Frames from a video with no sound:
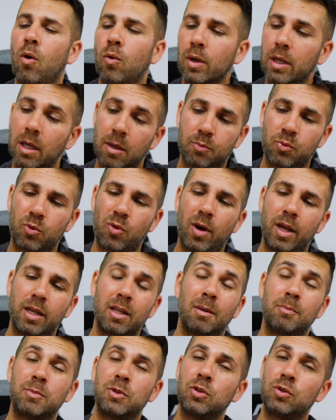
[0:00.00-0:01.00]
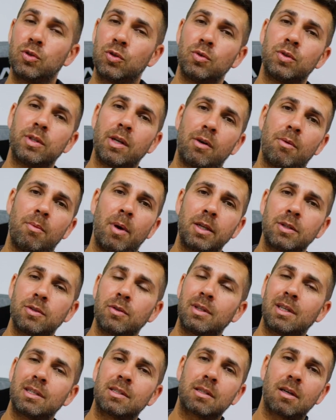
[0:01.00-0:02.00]
only upgrade up to 2 terabytes
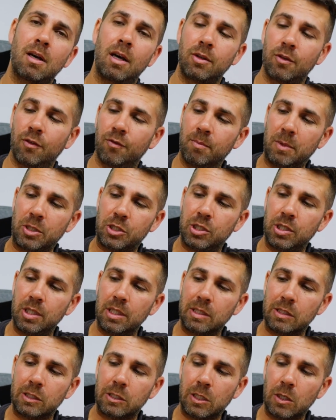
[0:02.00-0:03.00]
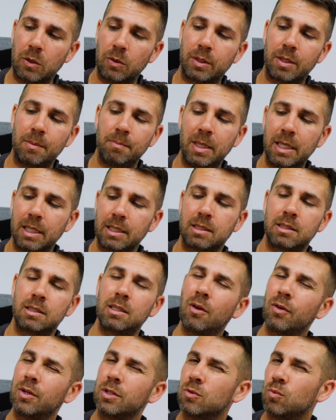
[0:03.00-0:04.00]
on this kind of machine. So the Minix
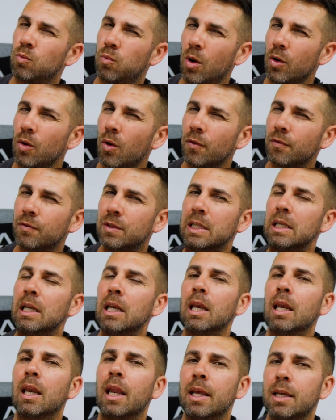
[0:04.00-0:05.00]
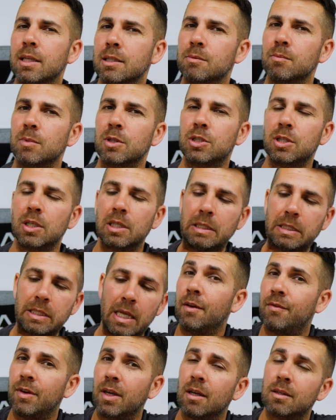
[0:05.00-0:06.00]
Zero is one of the latest machines
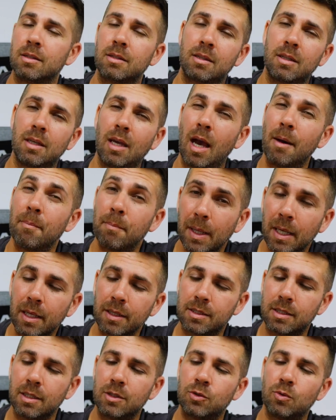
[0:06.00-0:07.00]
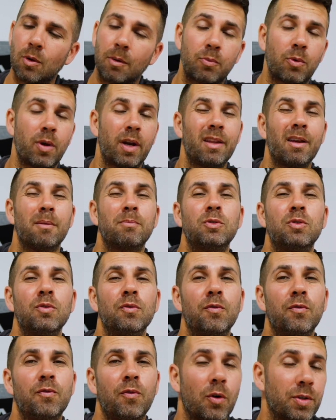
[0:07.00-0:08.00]
giving us the ability to upgrade up to
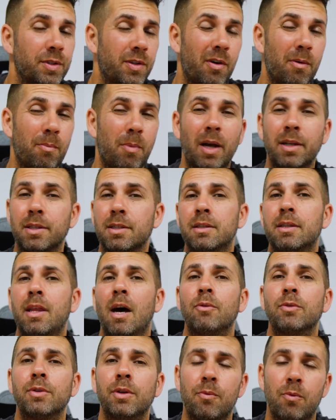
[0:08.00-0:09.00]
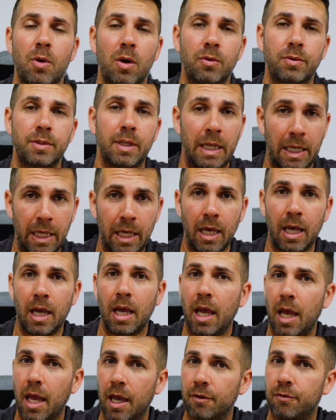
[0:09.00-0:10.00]
4 terabytes down the road
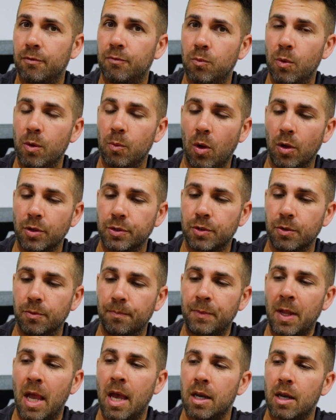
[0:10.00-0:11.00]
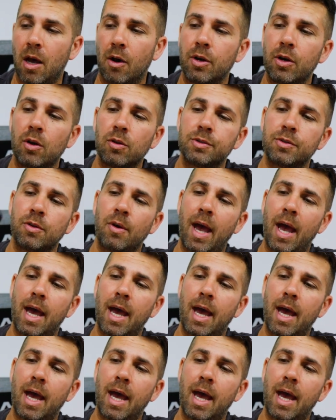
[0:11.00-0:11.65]
if we want to. Now it also